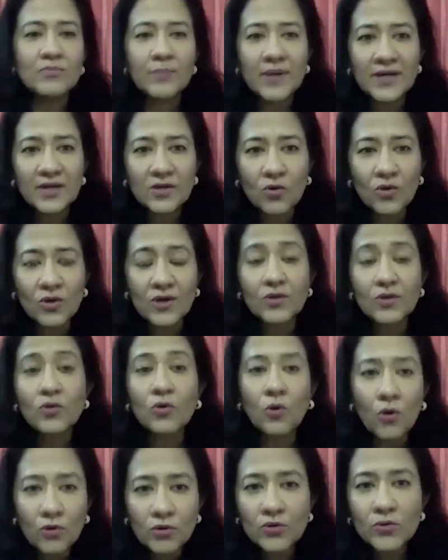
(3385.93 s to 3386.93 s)
but on an
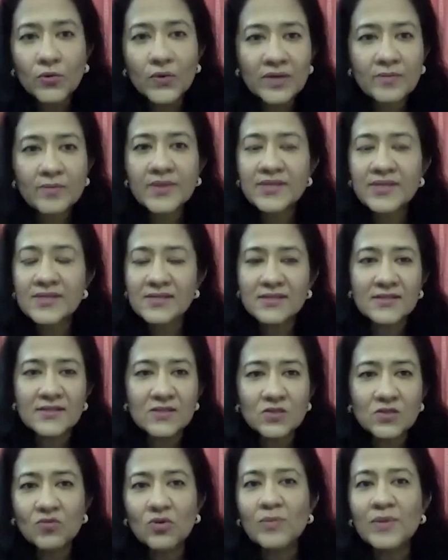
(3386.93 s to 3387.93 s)
ongoing basis
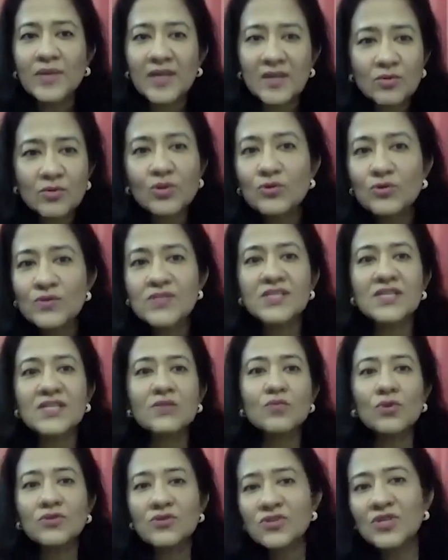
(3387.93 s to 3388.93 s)
you will be able to see
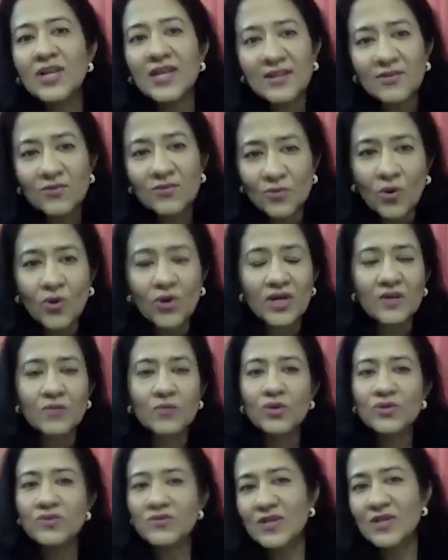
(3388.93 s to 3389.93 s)
what's really wrong and
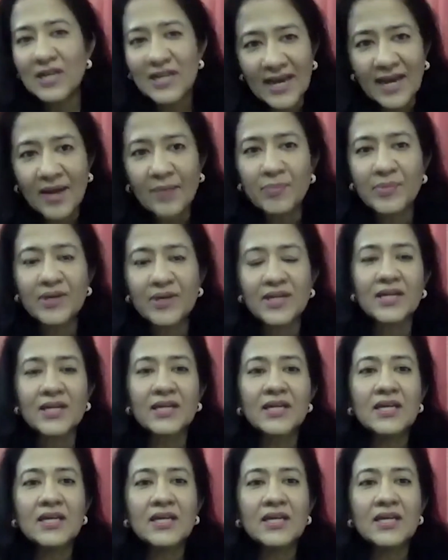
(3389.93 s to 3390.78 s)
what's really happening,